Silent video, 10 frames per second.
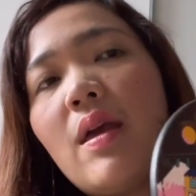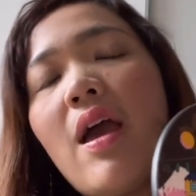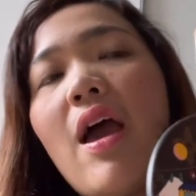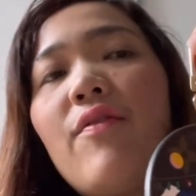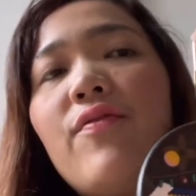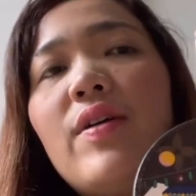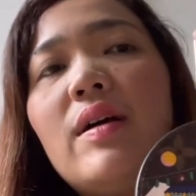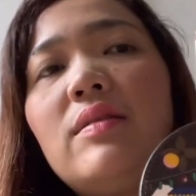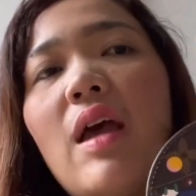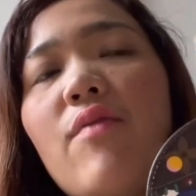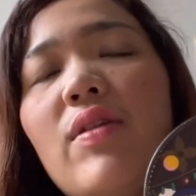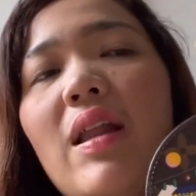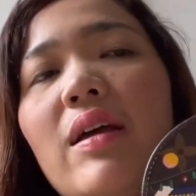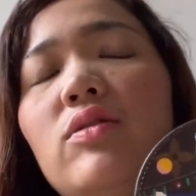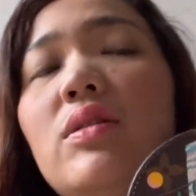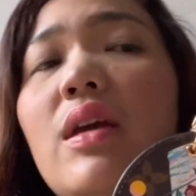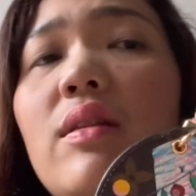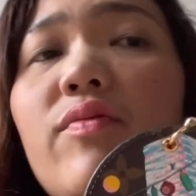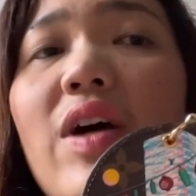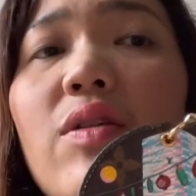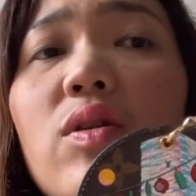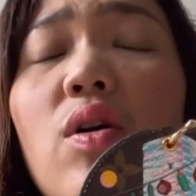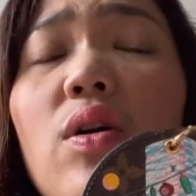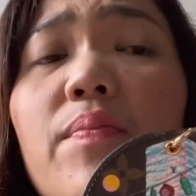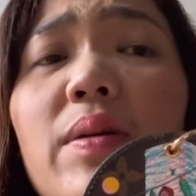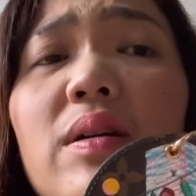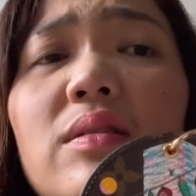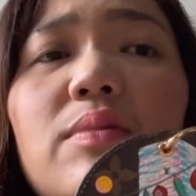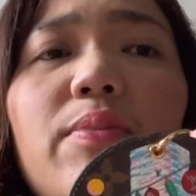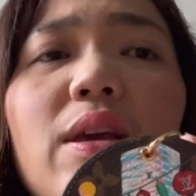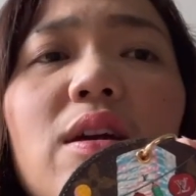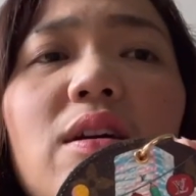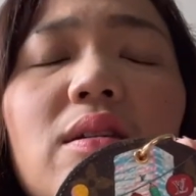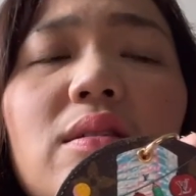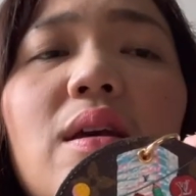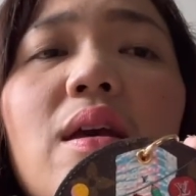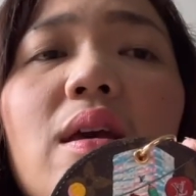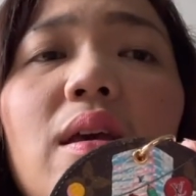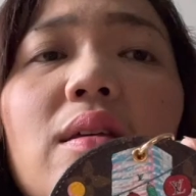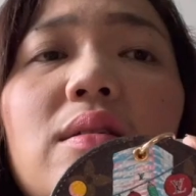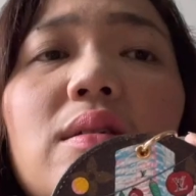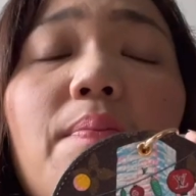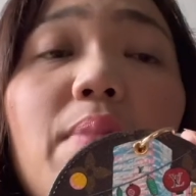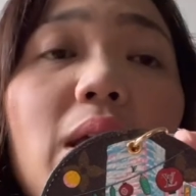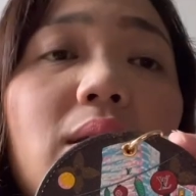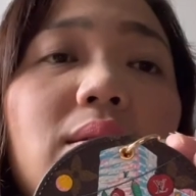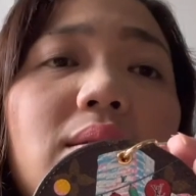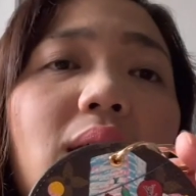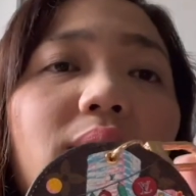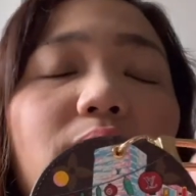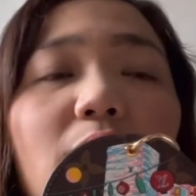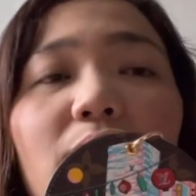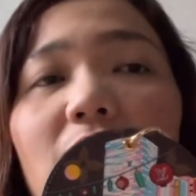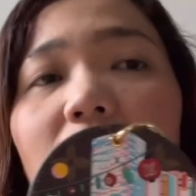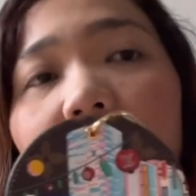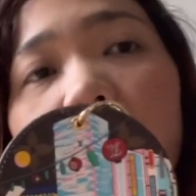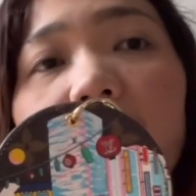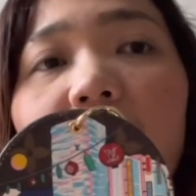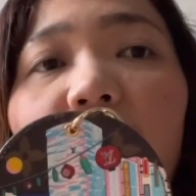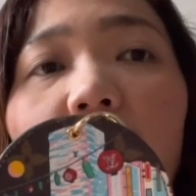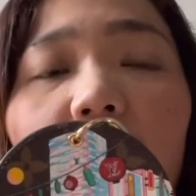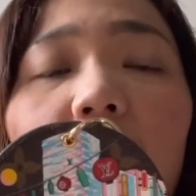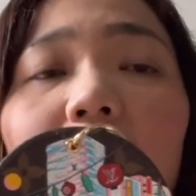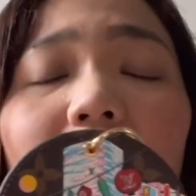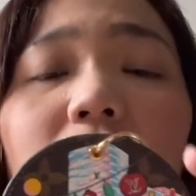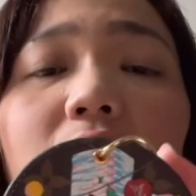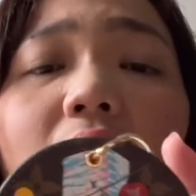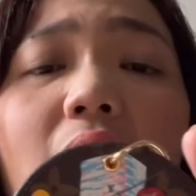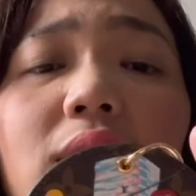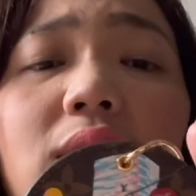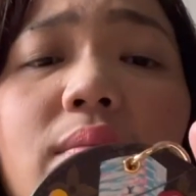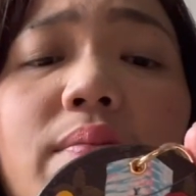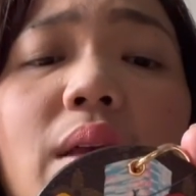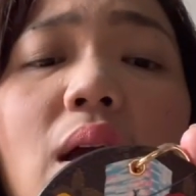At first, I would like to get round coin purse because it's the piece that maybe for collecting item.